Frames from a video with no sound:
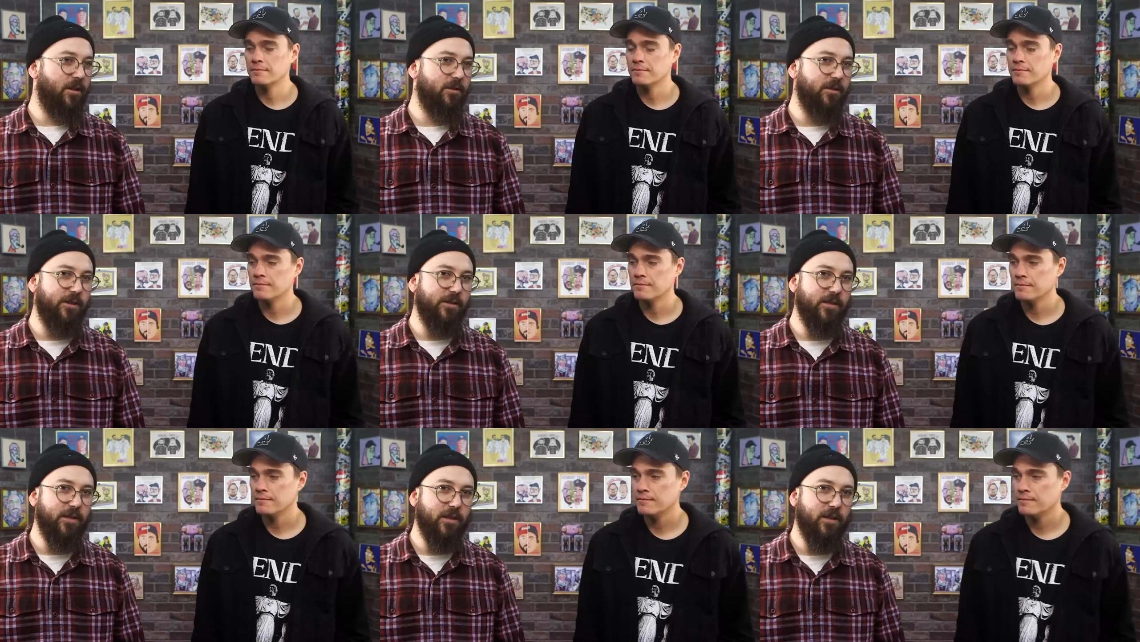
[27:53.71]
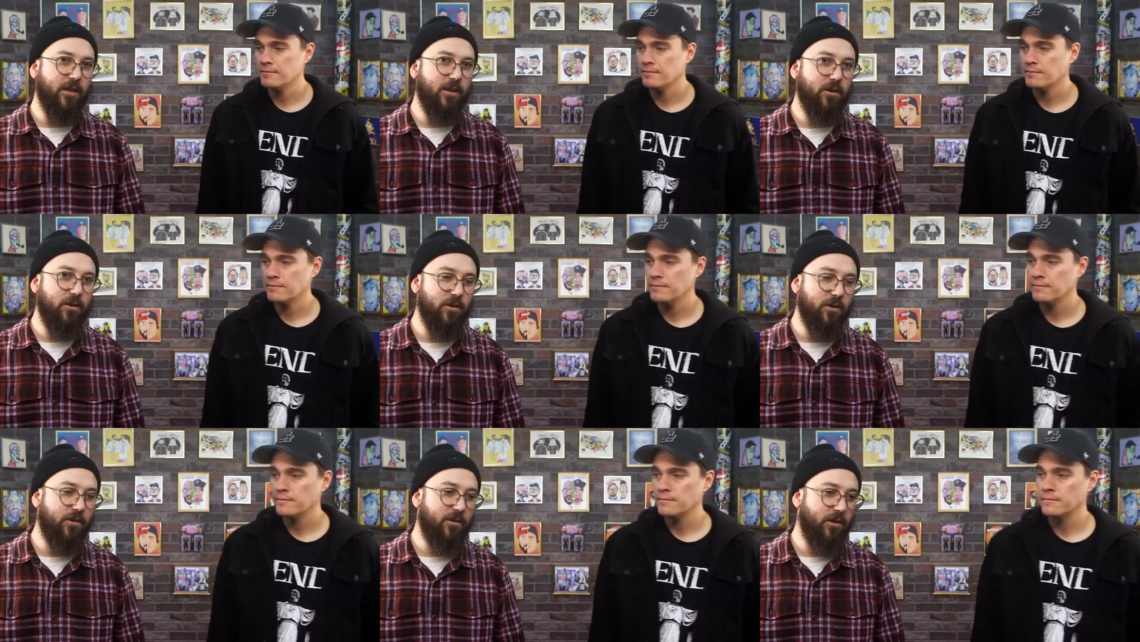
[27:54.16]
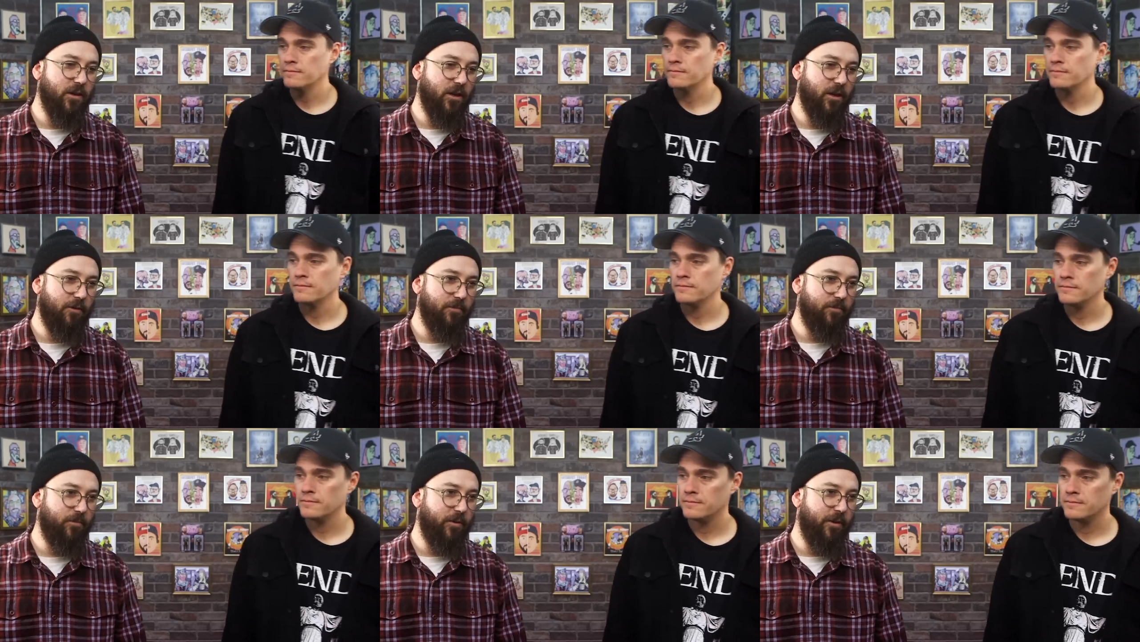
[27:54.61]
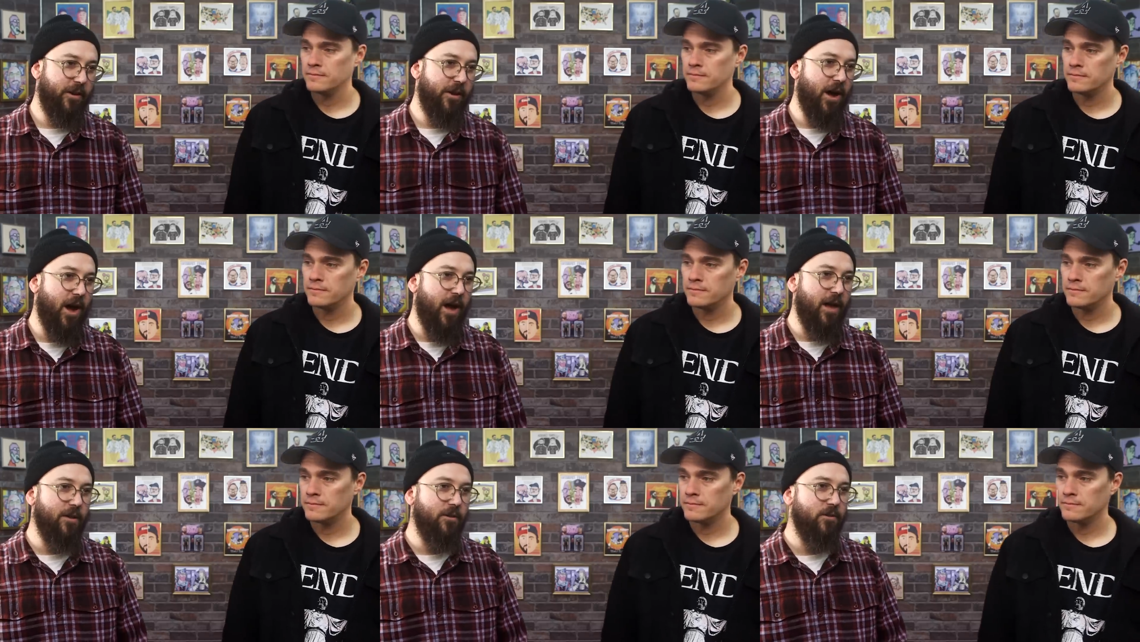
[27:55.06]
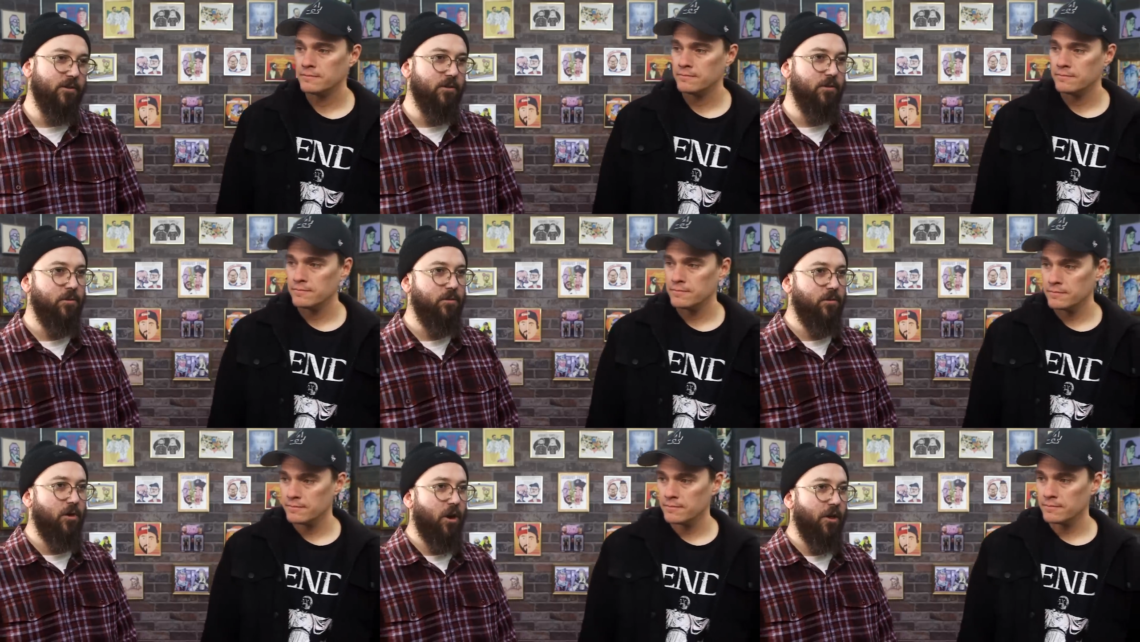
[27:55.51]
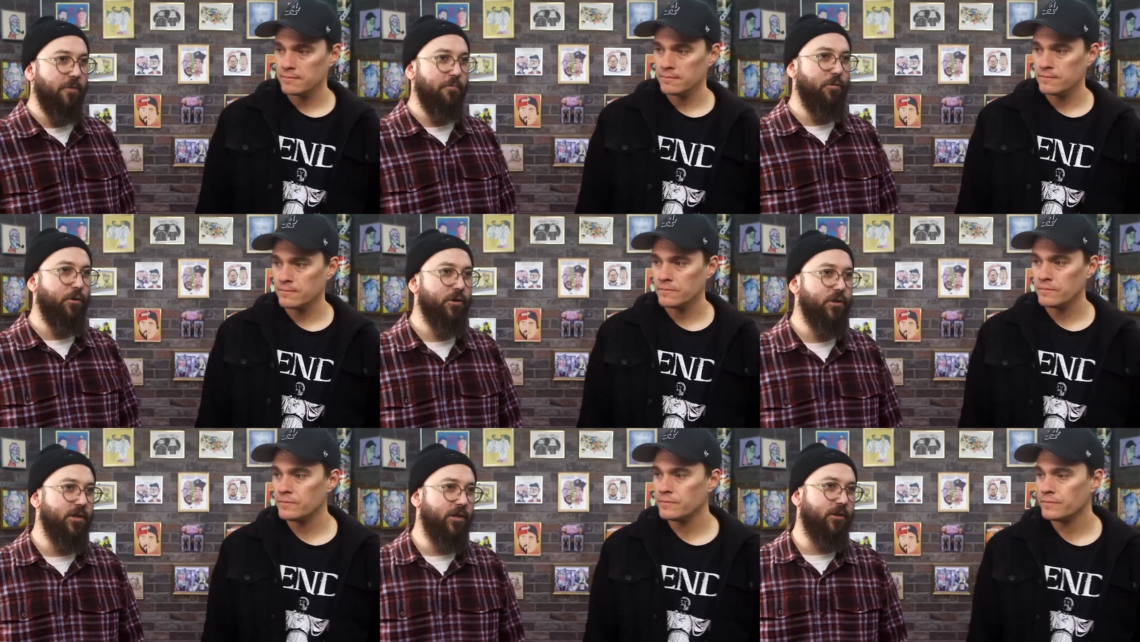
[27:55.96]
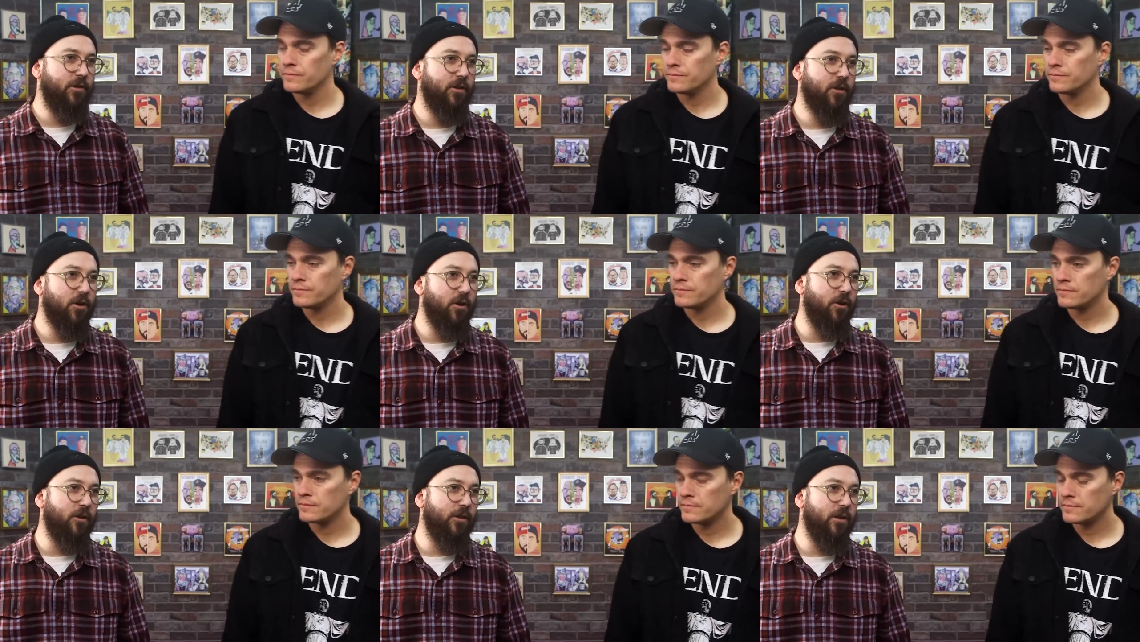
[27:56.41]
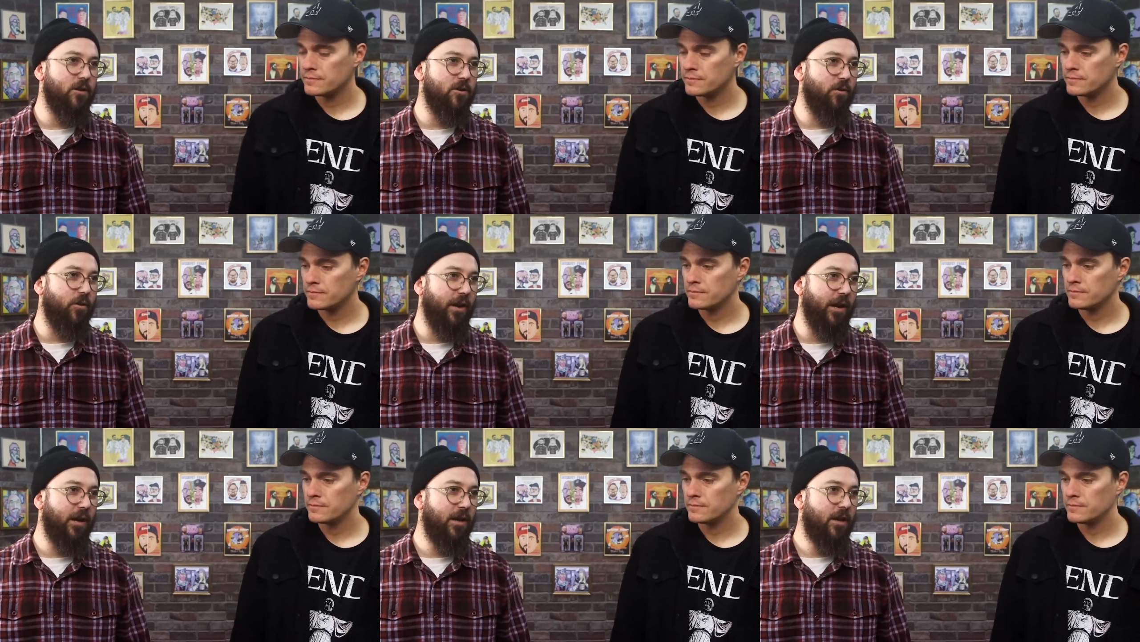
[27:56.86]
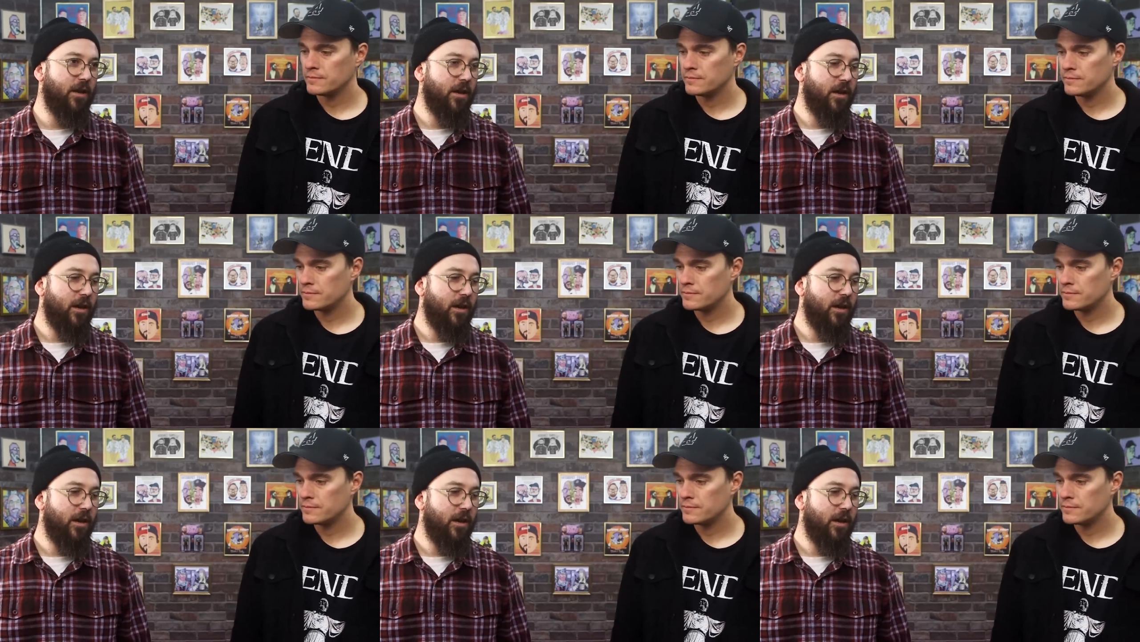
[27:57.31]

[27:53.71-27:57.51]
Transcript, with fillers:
Speaker 1: it sounds like they could uh, not do all the bullshit they're currently doing